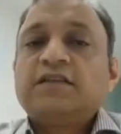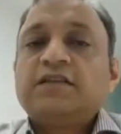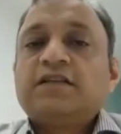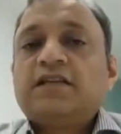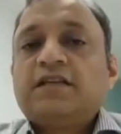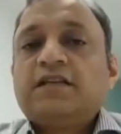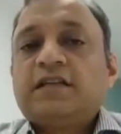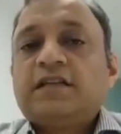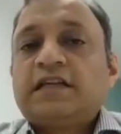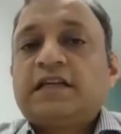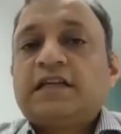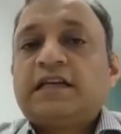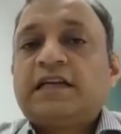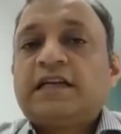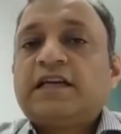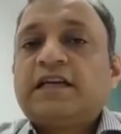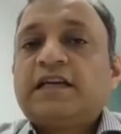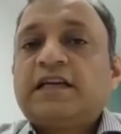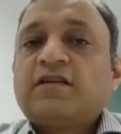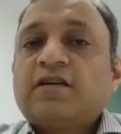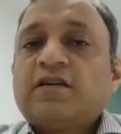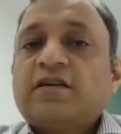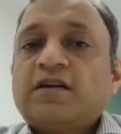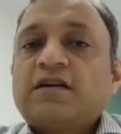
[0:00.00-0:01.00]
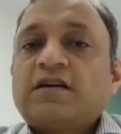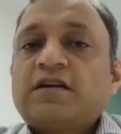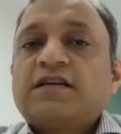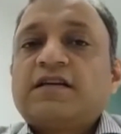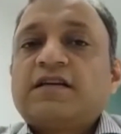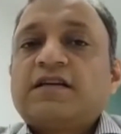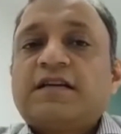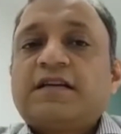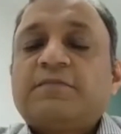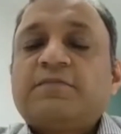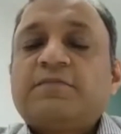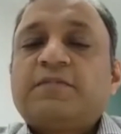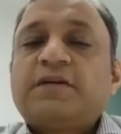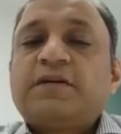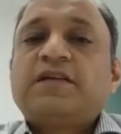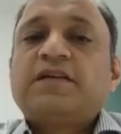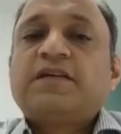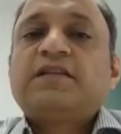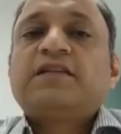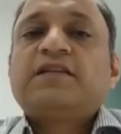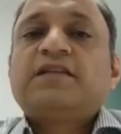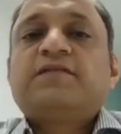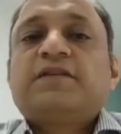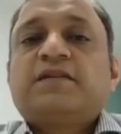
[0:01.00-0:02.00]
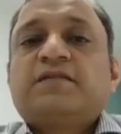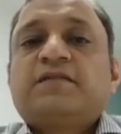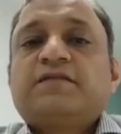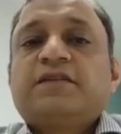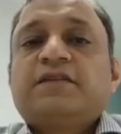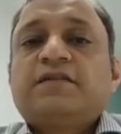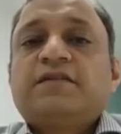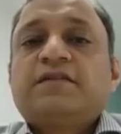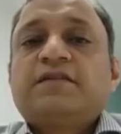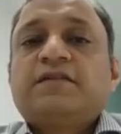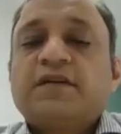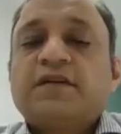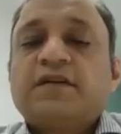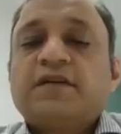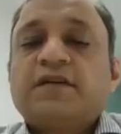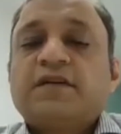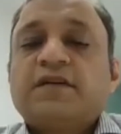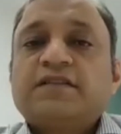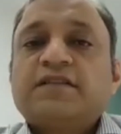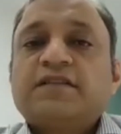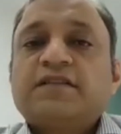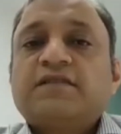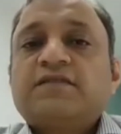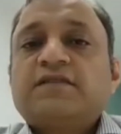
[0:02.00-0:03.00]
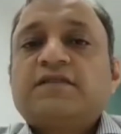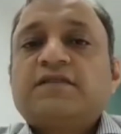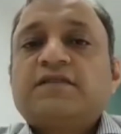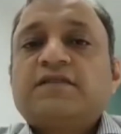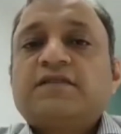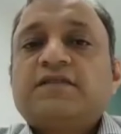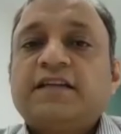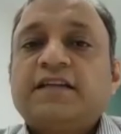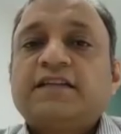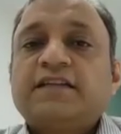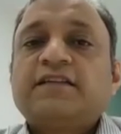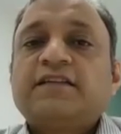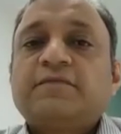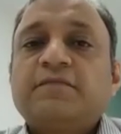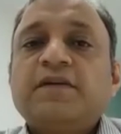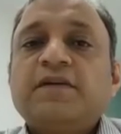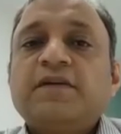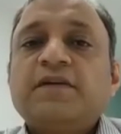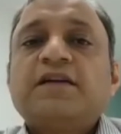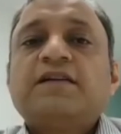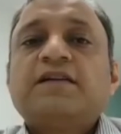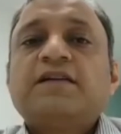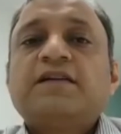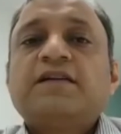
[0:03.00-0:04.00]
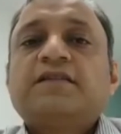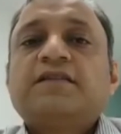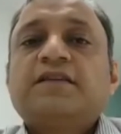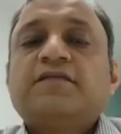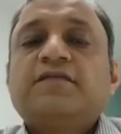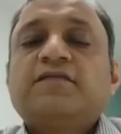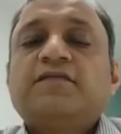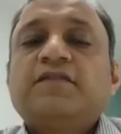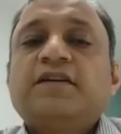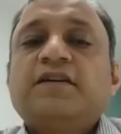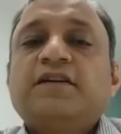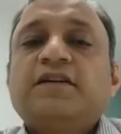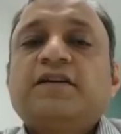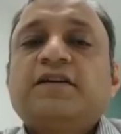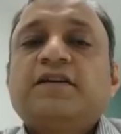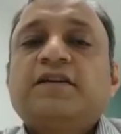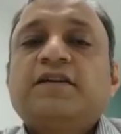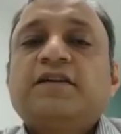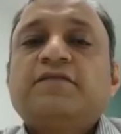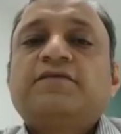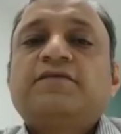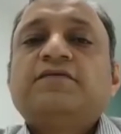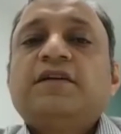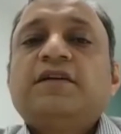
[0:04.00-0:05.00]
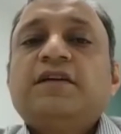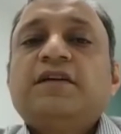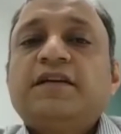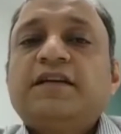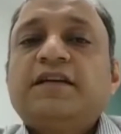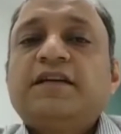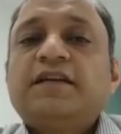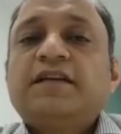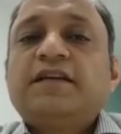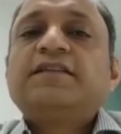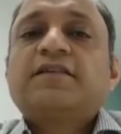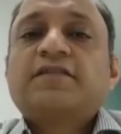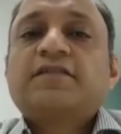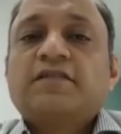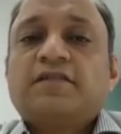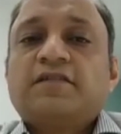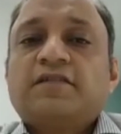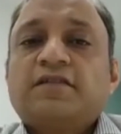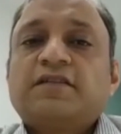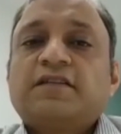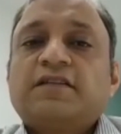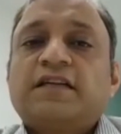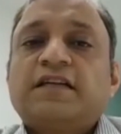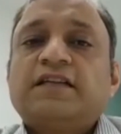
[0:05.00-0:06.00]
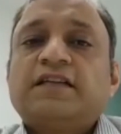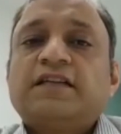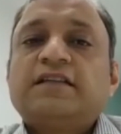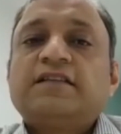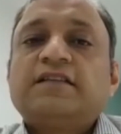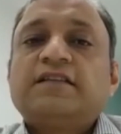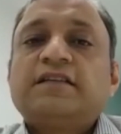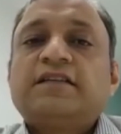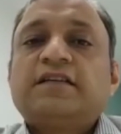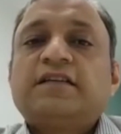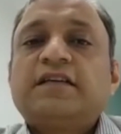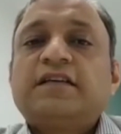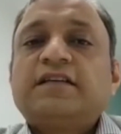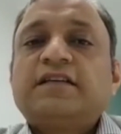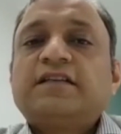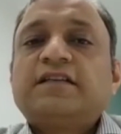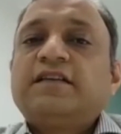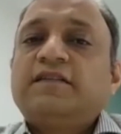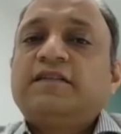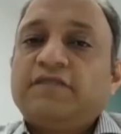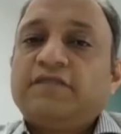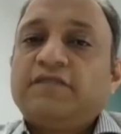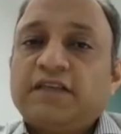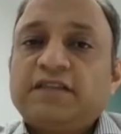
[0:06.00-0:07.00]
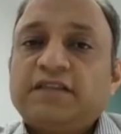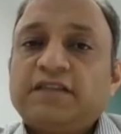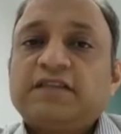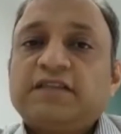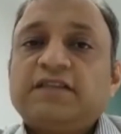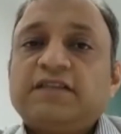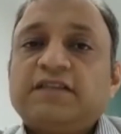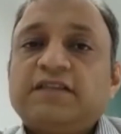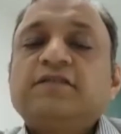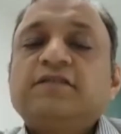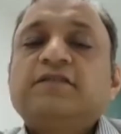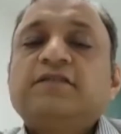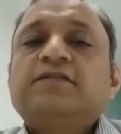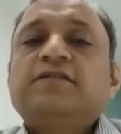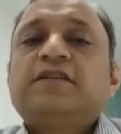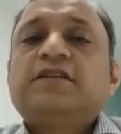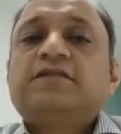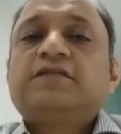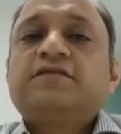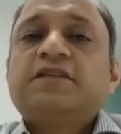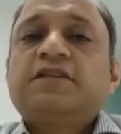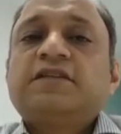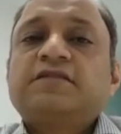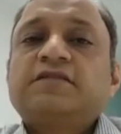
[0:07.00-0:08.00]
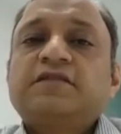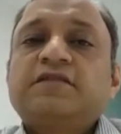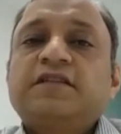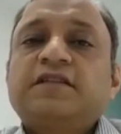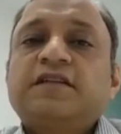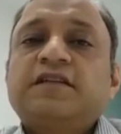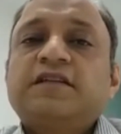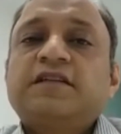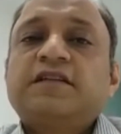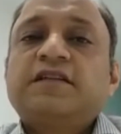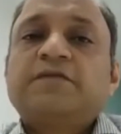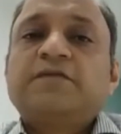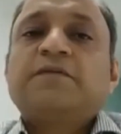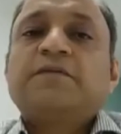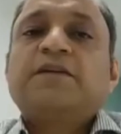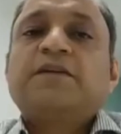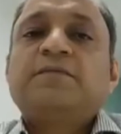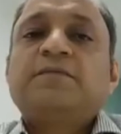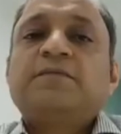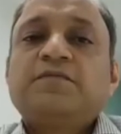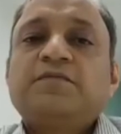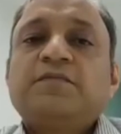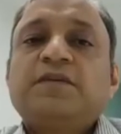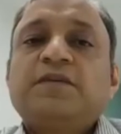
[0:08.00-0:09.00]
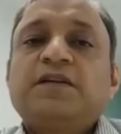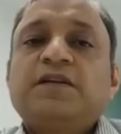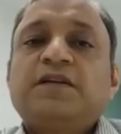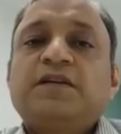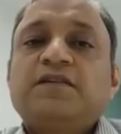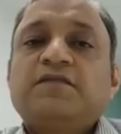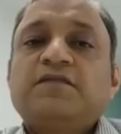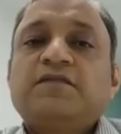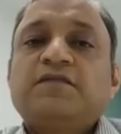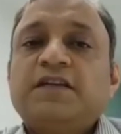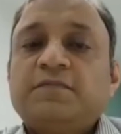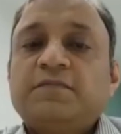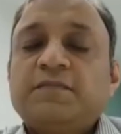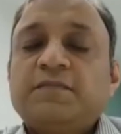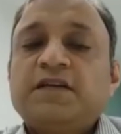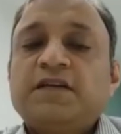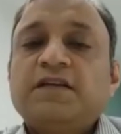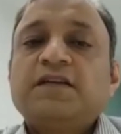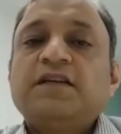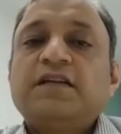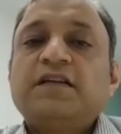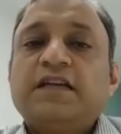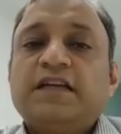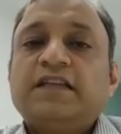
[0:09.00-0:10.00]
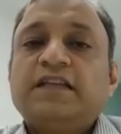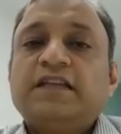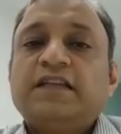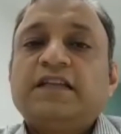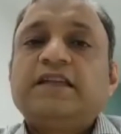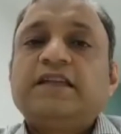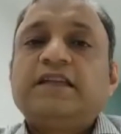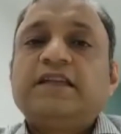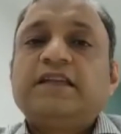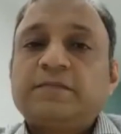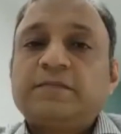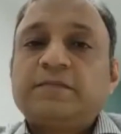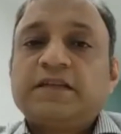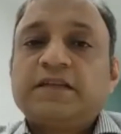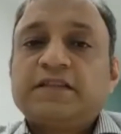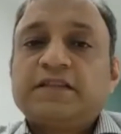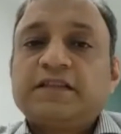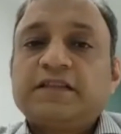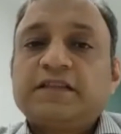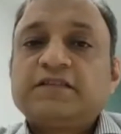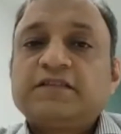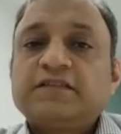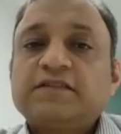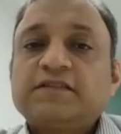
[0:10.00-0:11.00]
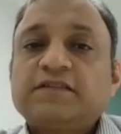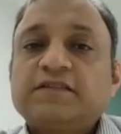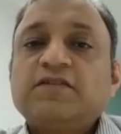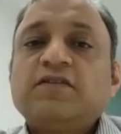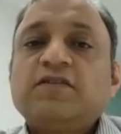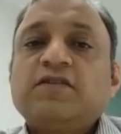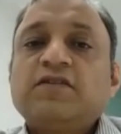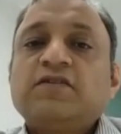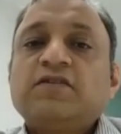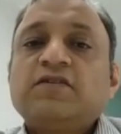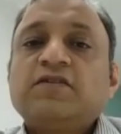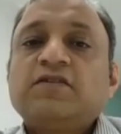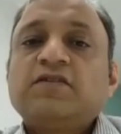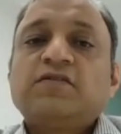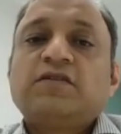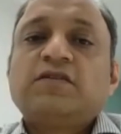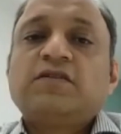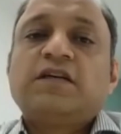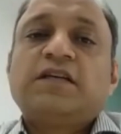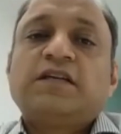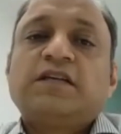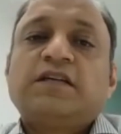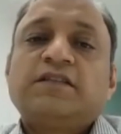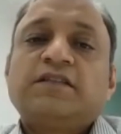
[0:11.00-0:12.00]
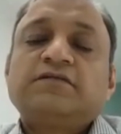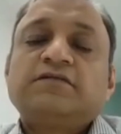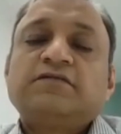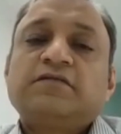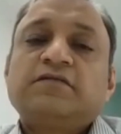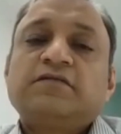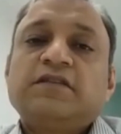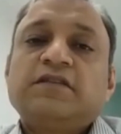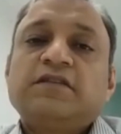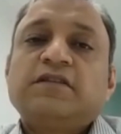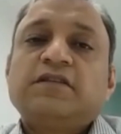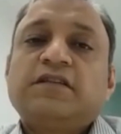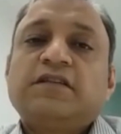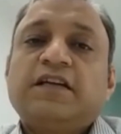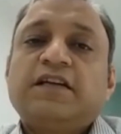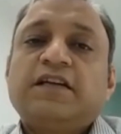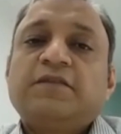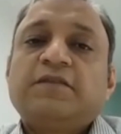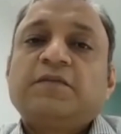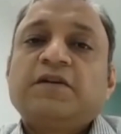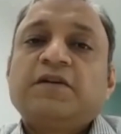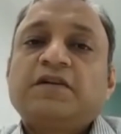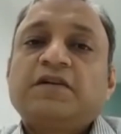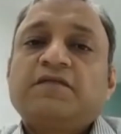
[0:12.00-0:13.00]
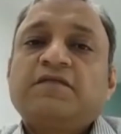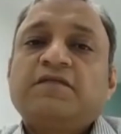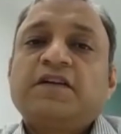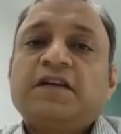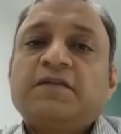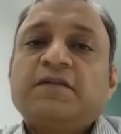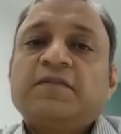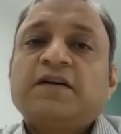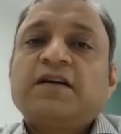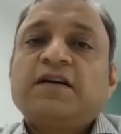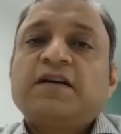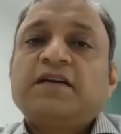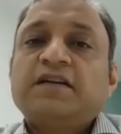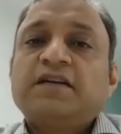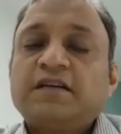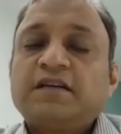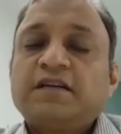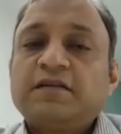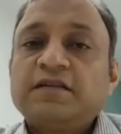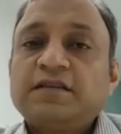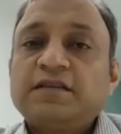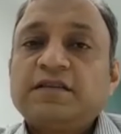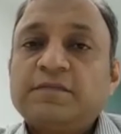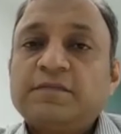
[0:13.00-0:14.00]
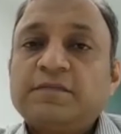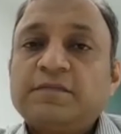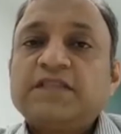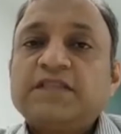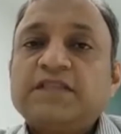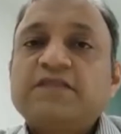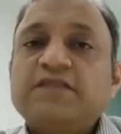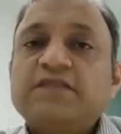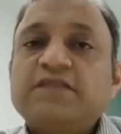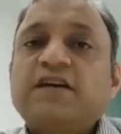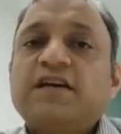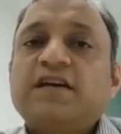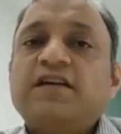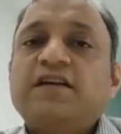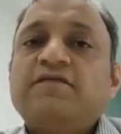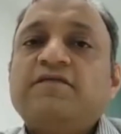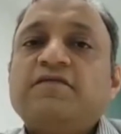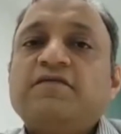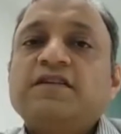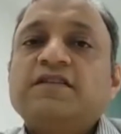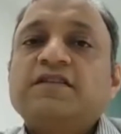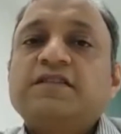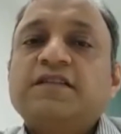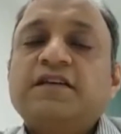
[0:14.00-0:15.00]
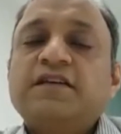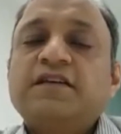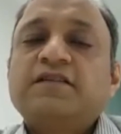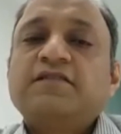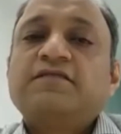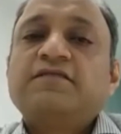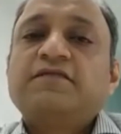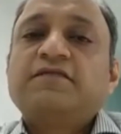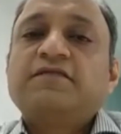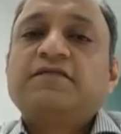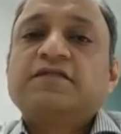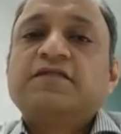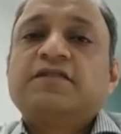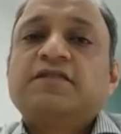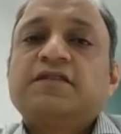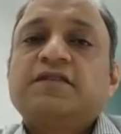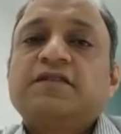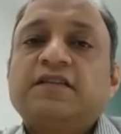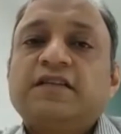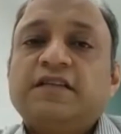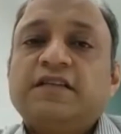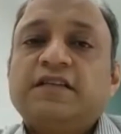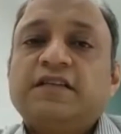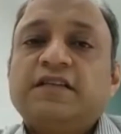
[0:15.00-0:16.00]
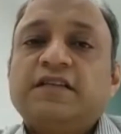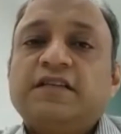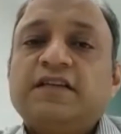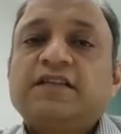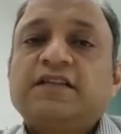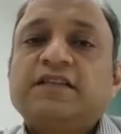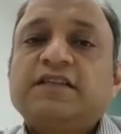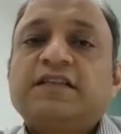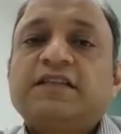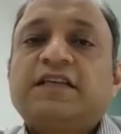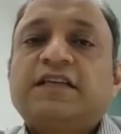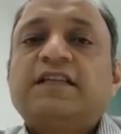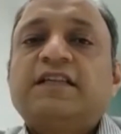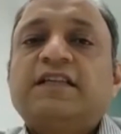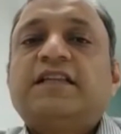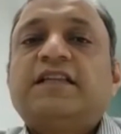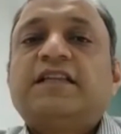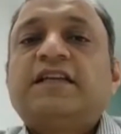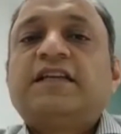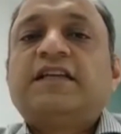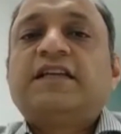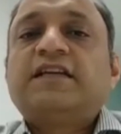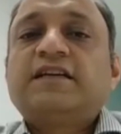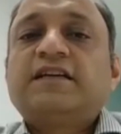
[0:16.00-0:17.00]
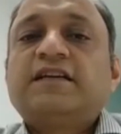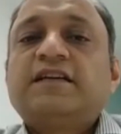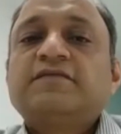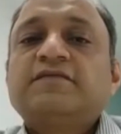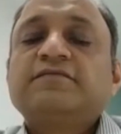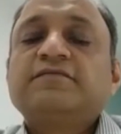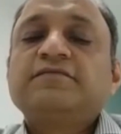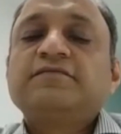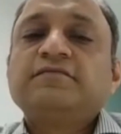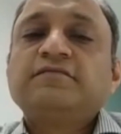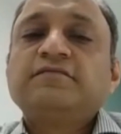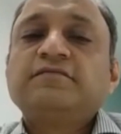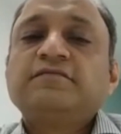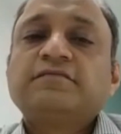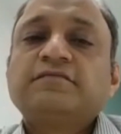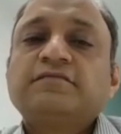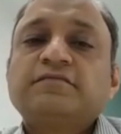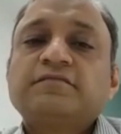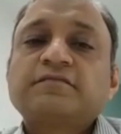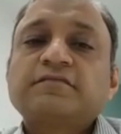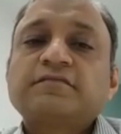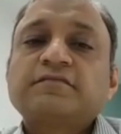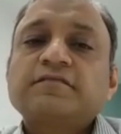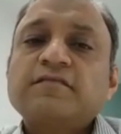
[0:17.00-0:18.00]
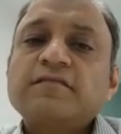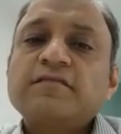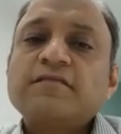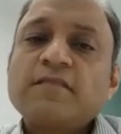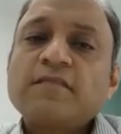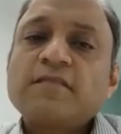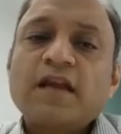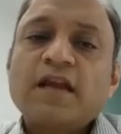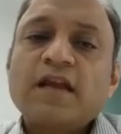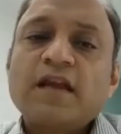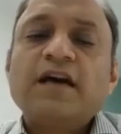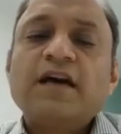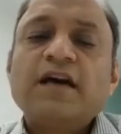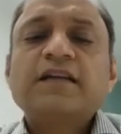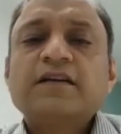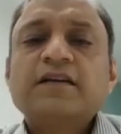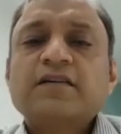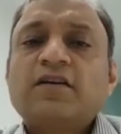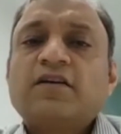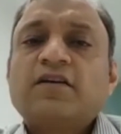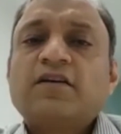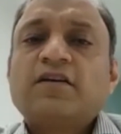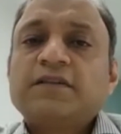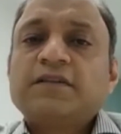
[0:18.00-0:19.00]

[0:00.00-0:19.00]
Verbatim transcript: in the leg, clot has happened in one of the blood vessels which is carrying the blood, then we have to treat the clot and treat the infection. That will actually help in improvement of edema in these patients. So treatment of edema, basically focusing first on these factors, and then there are other common